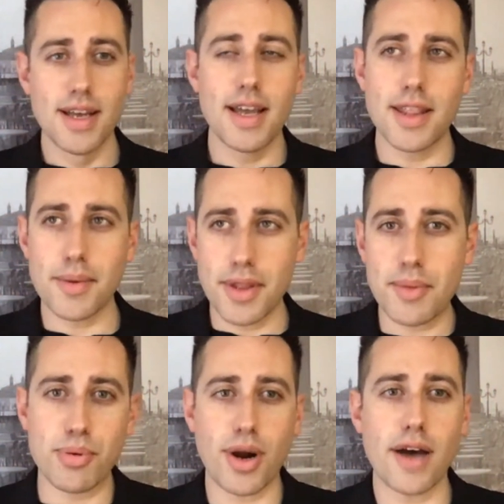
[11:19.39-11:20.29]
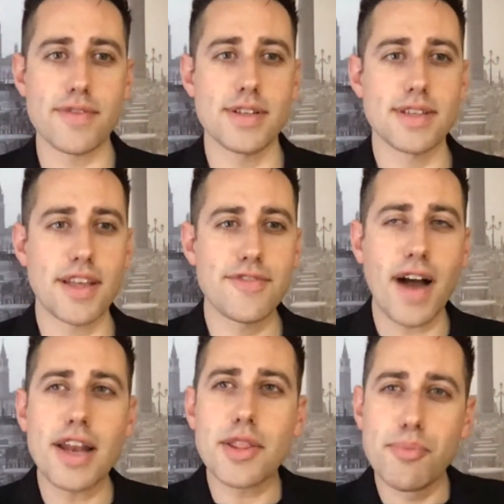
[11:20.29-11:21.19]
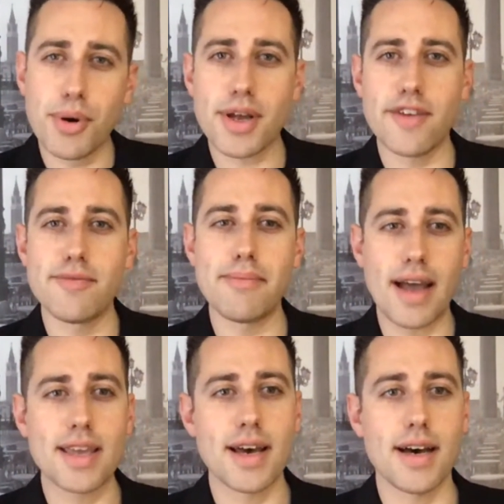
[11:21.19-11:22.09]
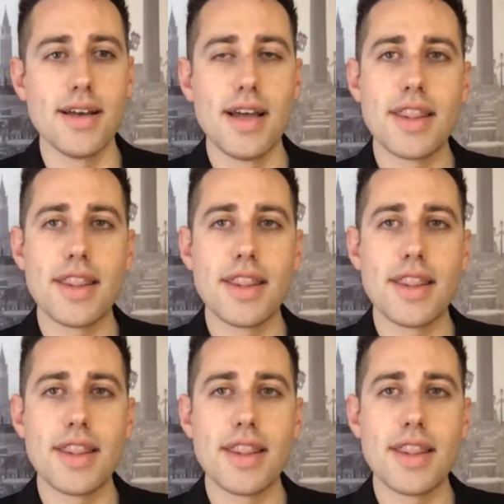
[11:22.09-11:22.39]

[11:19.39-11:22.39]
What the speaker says: in the prophets, and they find in the book of Micah